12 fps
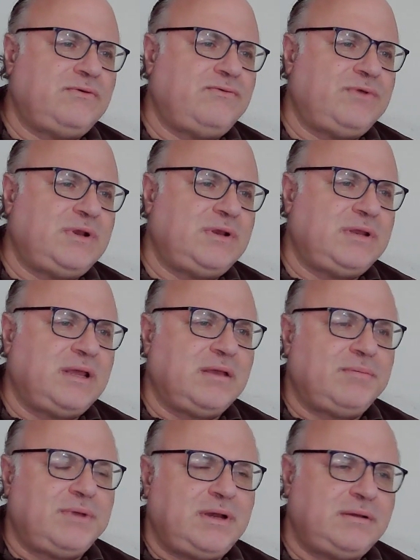
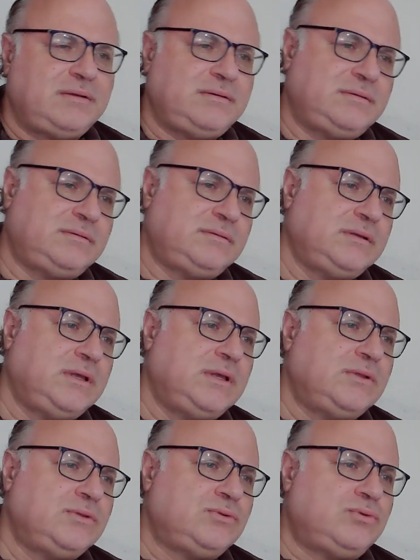vulnerable
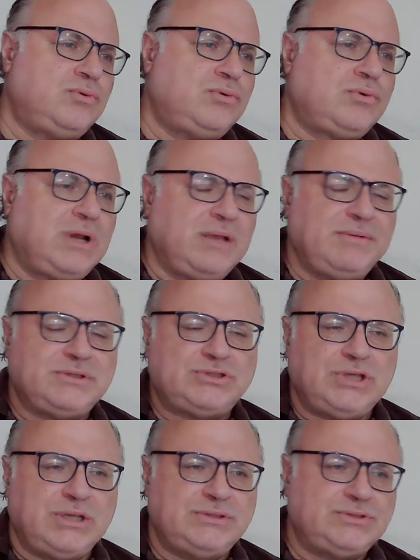to climate
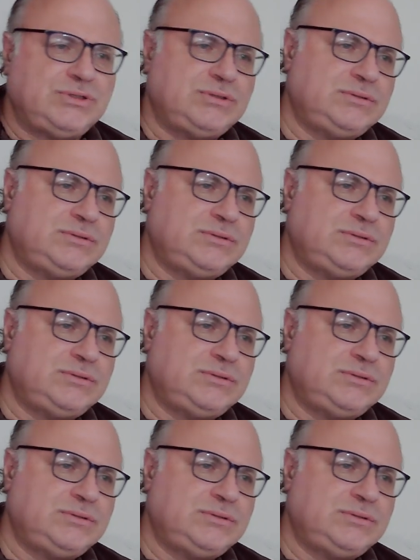change.